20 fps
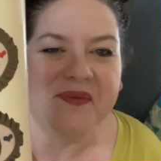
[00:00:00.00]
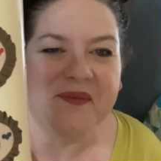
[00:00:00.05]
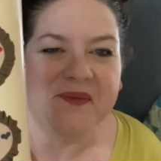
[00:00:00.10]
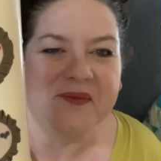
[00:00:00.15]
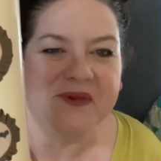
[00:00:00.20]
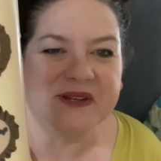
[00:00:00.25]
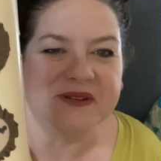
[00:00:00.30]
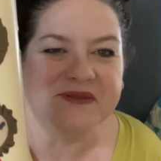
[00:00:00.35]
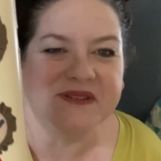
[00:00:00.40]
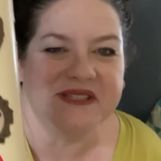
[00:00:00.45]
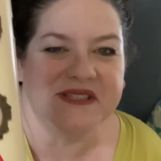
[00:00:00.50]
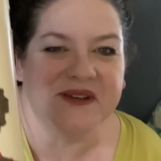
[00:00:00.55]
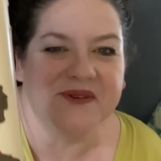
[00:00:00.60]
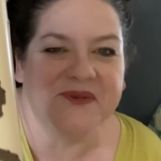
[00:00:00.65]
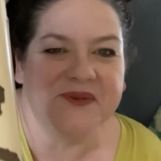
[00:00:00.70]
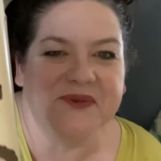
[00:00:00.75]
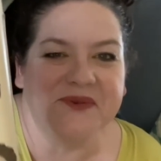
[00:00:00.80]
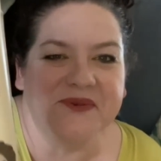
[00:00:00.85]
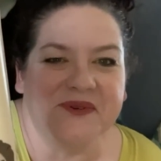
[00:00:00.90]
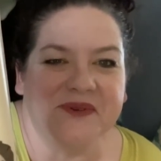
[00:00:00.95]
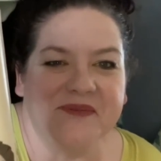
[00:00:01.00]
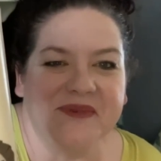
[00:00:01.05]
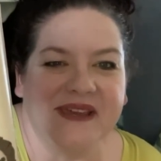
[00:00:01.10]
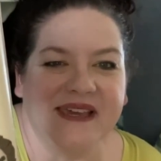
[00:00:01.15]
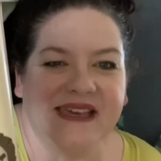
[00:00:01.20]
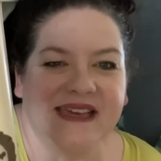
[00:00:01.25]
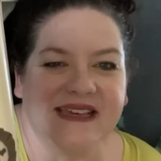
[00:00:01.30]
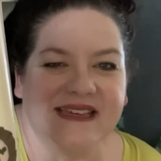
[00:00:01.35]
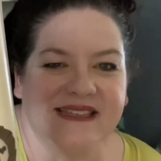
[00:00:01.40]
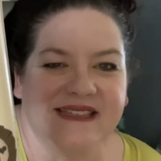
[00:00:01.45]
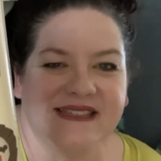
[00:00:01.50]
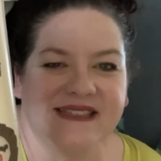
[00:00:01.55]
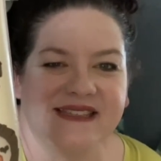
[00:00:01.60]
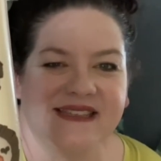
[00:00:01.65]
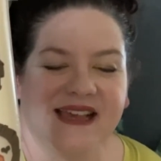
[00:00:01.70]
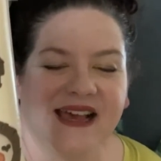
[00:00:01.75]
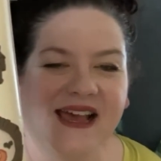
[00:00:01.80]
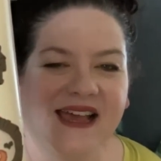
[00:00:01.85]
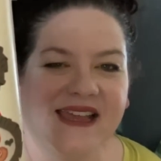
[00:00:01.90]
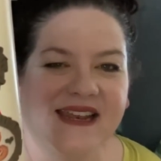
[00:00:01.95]
which was so cool because
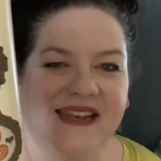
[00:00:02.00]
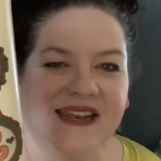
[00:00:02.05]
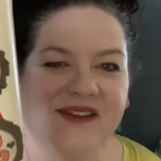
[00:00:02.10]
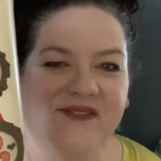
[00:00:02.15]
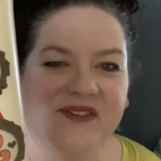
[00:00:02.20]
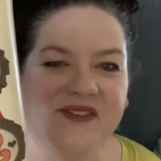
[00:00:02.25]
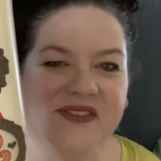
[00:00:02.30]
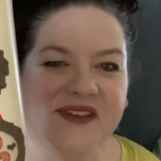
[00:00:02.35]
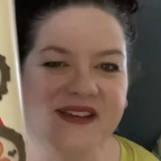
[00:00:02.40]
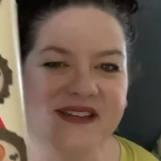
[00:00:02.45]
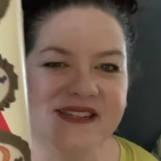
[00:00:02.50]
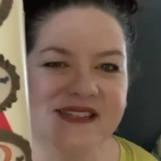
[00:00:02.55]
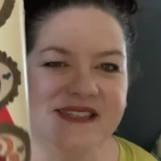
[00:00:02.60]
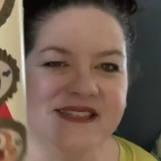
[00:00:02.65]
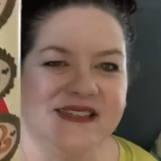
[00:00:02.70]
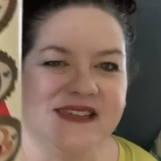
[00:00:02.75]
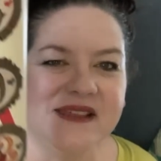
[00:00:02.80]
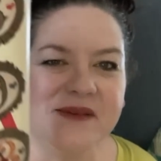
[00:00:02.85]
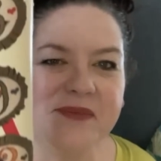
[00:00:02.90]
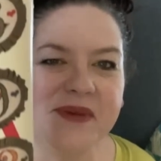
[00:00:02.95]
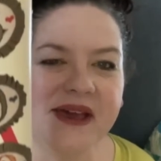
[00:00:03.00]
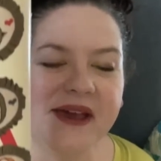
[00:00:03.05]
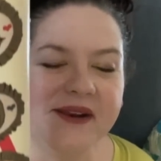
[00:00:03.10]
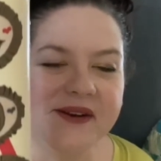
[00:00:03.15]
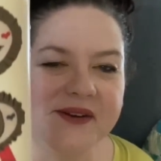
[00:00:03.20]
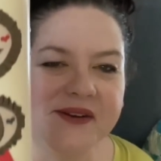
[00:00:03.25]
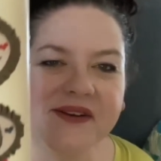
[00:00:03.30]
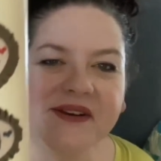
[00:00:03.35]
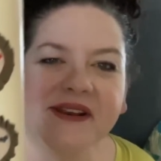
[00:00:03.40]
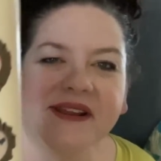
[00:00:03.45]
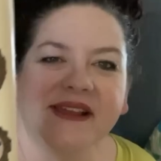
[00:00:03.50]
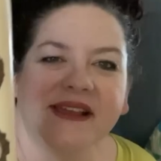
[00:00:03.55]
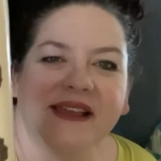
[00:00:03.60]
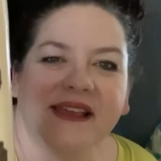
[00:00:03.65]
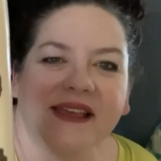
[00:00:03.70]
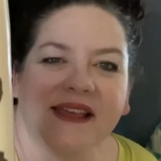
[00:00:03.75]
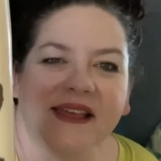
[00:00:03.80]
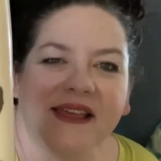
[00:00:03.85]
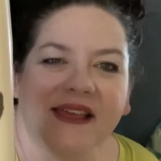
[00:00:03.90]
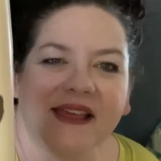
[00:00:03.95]
I had never thought to see the pattern,
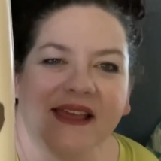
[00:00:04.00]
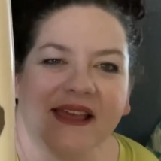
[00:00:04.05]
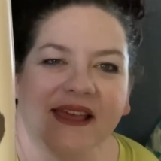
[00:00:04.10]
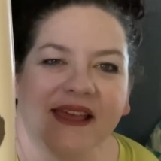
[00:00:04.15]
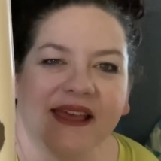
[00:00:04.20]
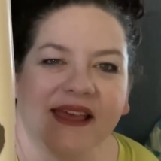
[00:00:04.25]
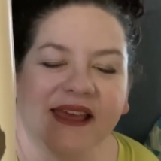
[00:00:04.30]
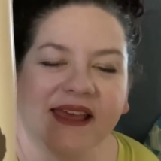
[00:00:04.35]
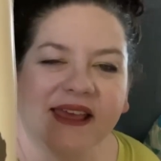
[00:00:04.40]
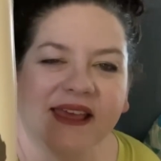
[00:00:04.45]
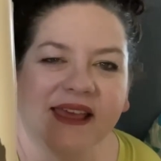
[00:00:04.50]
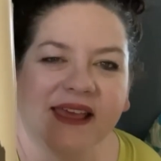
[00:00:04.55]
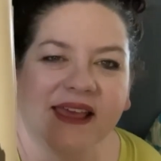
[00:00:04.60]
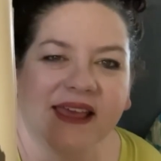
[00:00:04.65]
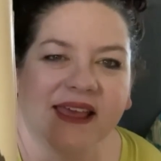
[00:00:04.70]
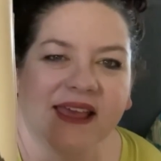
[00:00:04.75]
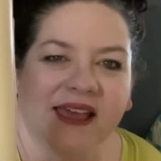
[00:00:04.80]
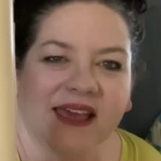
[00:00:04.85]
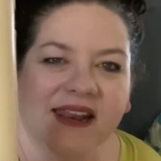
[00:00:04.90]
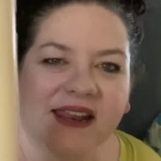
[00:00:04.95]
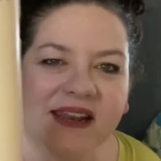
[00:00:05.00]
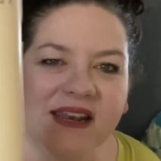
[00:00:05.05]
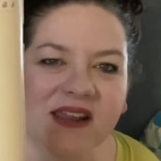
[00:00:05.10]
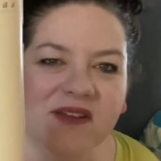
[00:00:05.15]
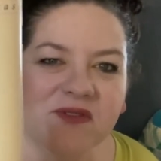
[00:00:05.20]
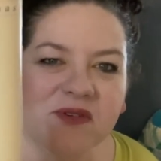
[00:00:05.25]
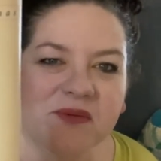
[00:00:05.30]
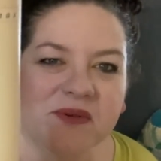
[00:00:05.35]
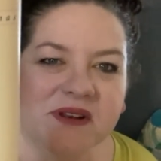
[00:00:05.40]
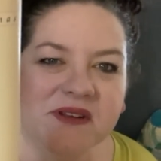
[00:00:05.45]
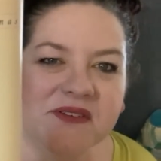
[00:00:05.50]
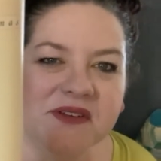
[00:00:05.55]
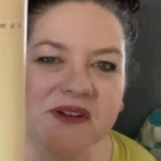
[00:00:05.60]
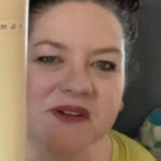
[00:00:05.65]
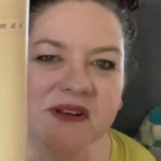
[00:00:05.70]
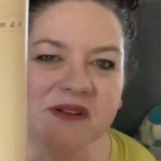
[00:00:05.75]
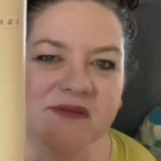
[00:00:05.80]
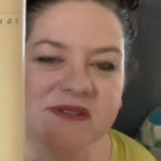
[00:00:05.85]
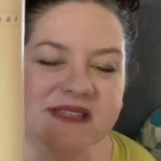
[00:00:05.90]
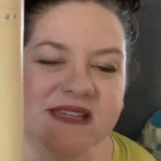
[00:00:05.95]
and I never would have
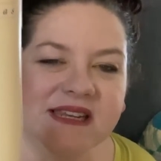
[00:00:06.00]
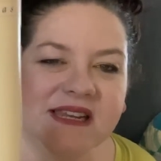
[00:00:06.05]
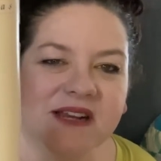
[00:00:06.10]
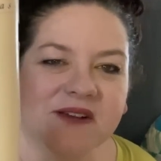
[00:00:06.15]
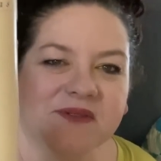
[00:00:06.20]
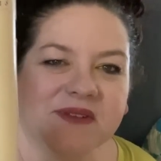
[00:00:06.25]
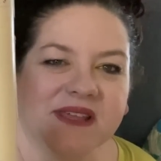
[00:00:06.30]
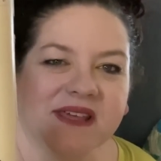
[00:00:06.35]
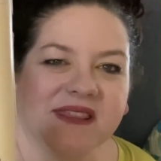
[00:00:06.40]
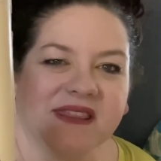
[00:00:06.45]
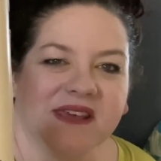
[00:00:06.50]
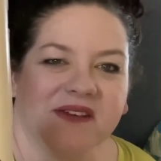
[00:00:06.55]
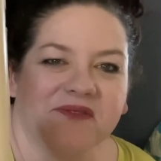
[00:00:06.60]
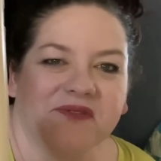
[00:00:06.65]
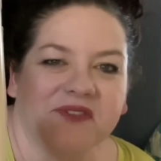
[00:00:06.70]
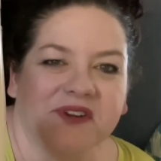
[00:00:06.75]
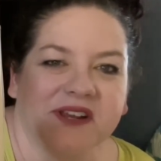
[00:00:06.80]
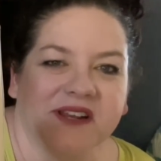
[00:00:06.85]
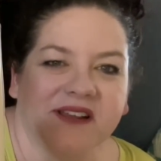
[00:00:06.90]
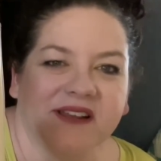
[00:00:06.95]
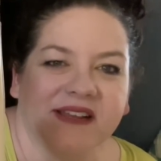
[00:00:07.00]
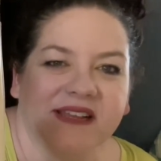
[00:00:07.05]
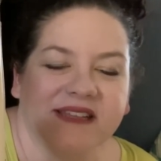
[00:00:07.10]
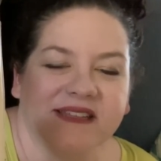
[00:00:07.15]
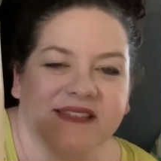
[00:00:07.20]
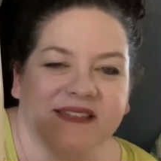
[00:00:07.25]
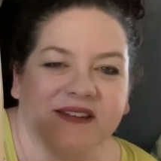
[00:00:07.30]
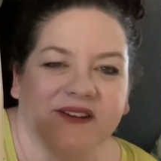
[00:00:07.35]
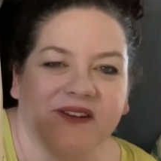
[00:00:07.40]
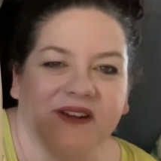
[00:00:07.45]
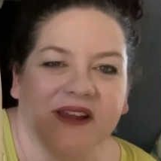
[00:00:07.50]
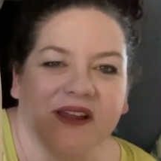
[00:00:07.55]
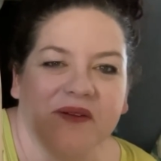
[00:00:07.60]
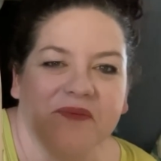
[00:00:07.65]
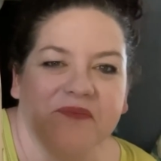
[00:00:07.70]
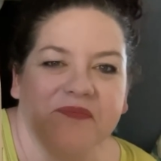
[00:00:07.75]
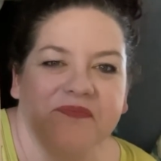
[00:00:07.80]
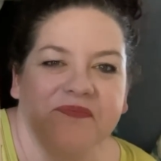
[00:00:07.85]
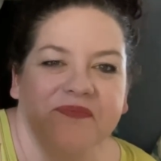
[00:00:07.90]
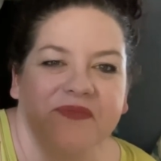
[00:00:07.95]
known it was in here without that friend on
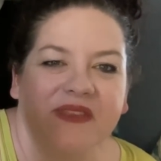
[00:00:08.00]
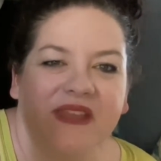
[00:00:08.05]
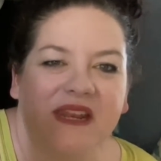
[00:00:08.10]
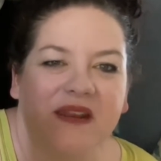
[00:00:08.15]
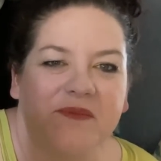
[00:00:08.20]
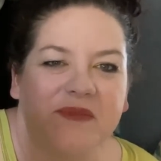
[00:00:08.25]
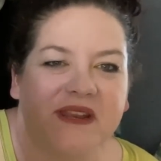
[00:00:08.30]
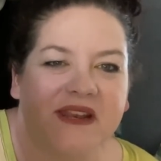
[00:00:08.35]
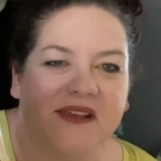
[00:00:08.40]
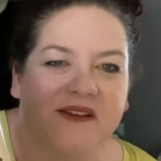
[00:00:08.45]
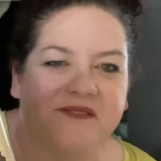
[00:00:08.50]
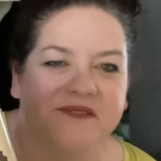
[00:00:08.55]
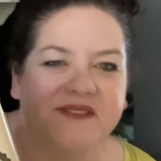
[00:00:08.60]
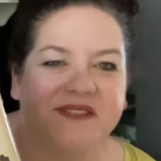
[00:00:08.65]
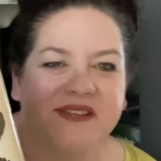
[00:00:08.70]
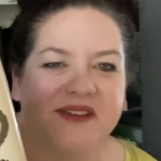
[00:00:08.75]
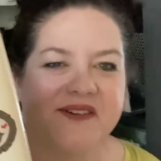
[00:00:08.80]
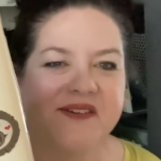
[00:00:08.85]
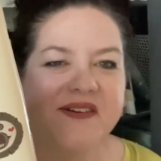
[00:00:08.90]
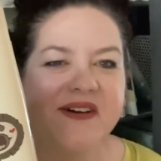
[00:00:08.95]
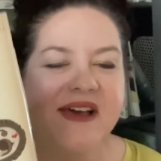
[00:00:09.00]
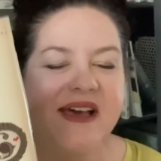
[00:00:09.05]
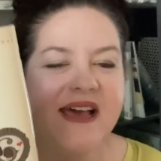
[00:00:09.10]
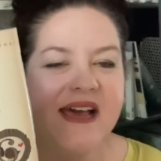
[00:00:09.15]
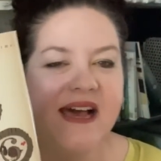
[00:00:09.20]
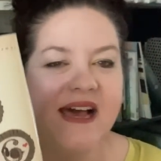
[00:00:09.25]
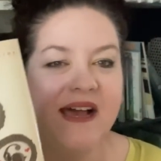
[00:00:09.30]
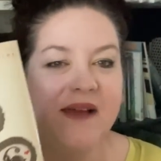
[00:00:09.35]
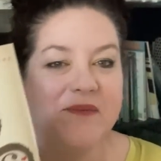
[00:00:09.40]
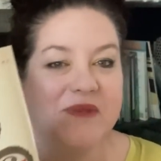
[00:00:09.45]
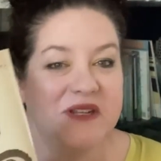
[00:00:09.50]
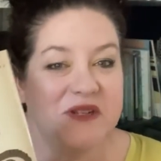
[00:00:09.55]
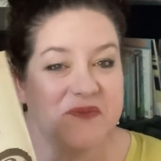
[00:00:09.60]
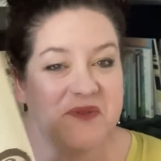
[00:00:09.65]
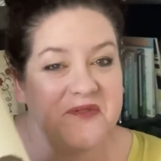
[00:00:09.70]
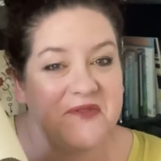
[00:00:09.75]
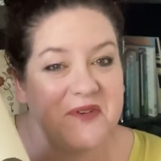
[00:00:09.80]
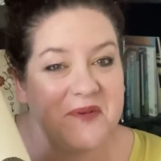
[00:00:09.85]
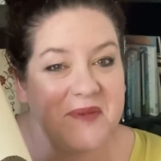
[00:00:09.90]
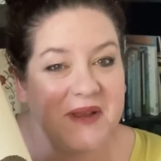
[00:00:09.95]
Instagram letting me know. So I much
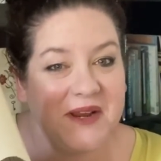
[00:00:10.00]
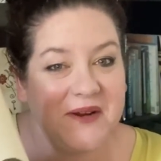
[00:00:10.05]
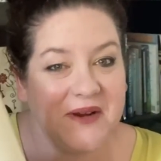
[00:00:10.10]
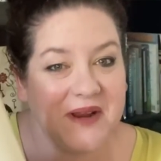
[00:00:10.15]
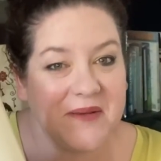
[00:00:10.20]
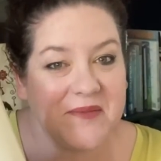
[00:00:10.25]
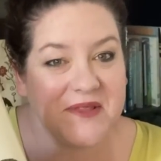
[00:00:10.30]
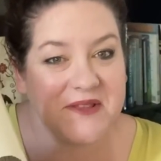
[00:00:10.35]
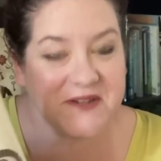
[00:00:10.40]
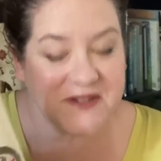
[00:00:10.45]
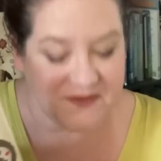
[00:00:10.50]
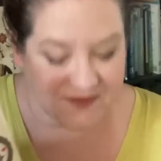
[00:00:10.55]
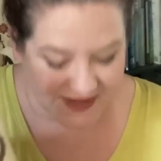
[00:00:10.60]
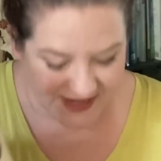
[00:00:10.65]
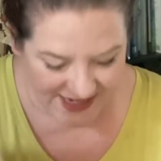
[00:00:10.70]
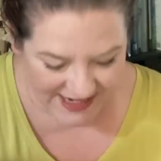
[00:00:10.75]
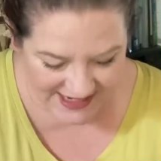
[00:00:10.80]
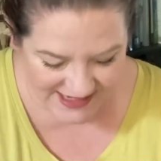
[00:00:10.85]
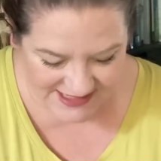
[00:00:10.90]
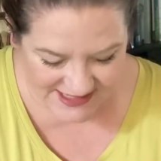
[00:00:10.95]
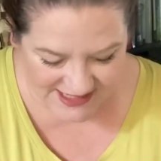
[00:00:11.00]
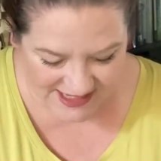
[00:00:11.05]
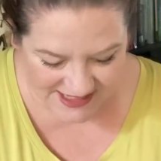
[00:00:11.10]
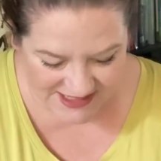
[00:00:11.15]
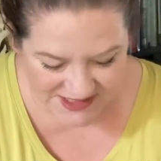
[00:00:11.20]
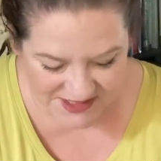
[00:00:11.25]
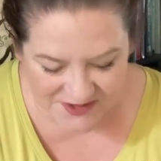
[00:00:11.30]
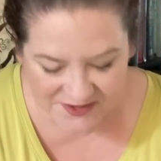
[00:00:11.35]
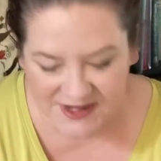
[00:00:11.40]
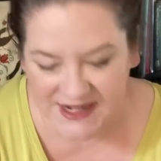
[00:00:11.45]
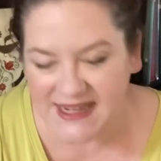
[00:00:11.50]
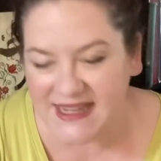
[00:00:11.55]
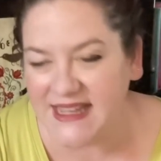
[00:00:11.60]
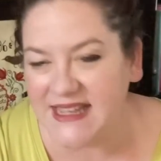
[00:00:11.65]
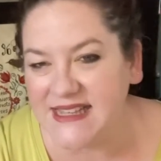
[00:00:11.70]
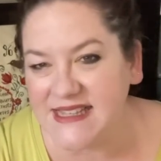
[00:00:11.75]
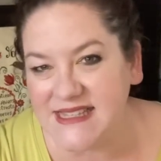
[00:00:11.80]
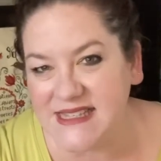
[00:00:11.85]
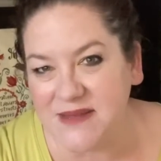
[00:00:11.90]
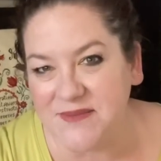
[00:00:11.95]
prefer my grandmother's finish. I do want to
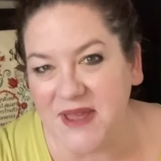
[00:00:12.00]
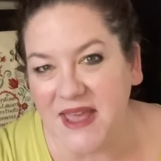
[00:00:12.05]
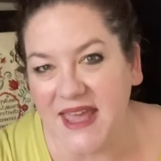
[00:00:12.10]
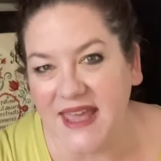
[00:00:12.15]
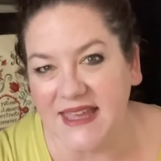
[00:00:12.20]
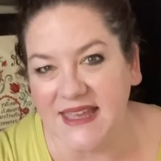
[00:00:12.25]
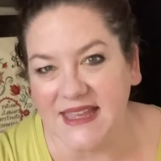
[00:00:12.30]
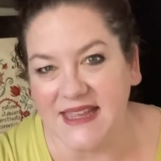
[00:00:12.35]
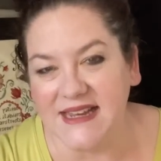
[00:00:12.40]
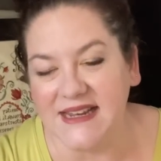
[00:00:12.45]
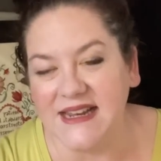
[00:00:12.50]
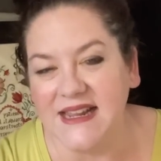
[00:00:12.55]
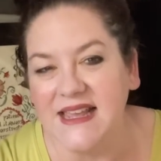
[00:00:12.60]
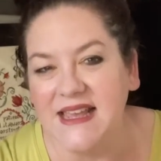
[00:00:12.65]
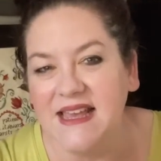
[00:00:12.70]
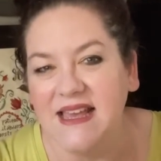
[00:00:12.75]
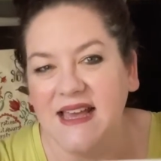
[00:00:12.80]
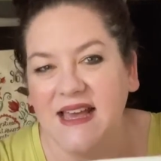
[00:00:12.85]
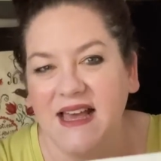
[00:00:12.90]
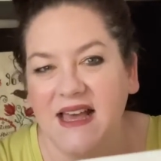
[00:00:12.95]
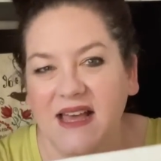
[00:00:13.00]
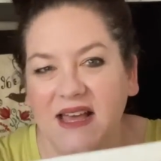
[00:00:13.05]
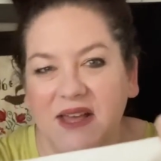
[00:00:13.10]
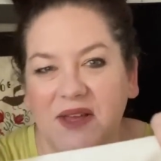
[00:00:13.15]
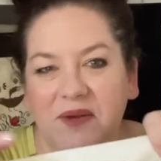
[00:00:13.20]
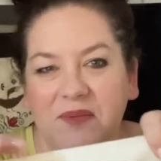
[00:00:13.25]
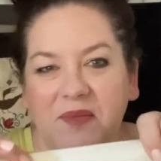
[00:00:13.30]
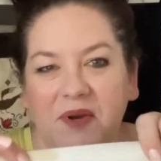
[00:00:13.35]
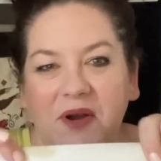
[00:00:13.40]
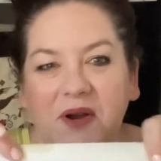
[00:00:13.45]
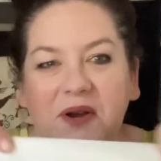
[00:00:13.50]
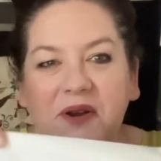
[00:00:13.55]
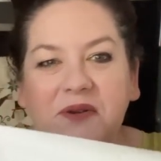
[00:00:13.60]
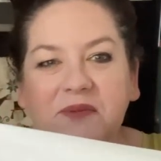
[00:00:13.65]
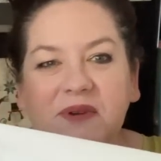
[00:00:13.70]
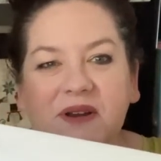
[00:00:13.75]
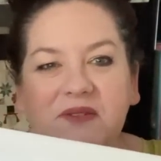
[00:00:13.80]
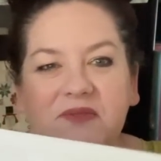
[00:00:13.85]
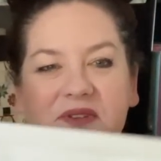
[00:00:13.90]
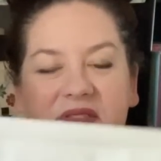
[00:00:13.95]
get some hanging
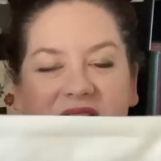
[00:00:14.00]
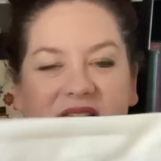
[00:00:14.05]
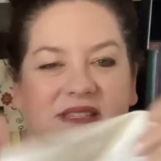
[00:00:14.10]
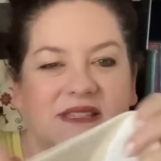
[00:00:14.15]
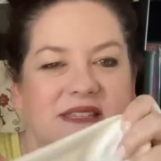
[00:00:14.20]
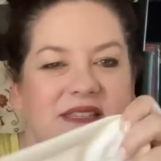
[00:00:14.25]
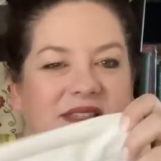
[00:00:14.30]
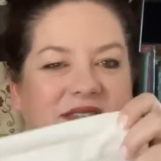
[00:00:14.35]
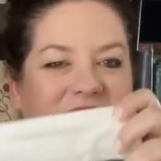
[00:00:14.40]
hardware for this